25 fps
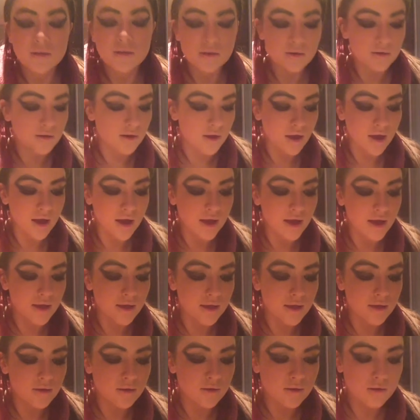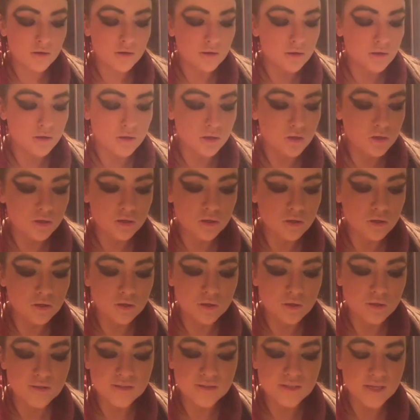
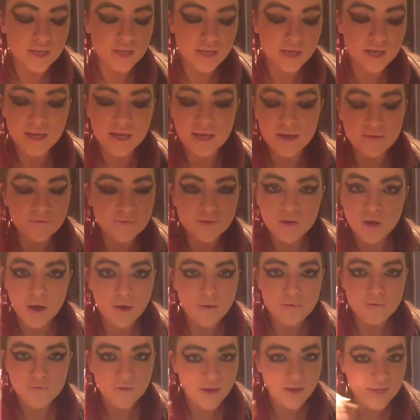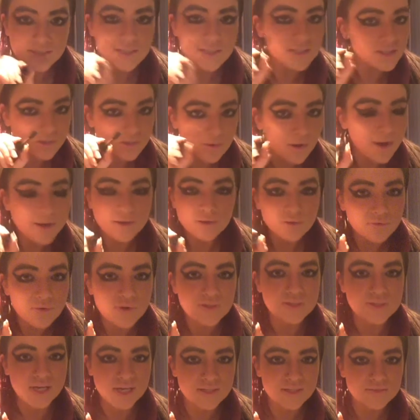Because if you go in Faces and you ain't already
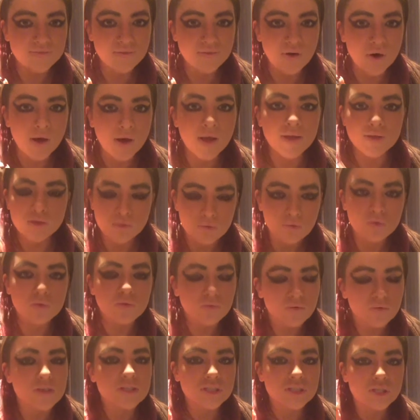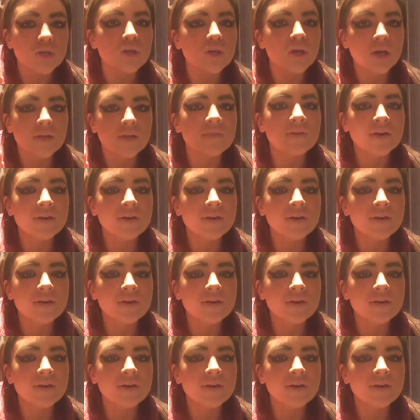had a fight, you want to already look like you've had a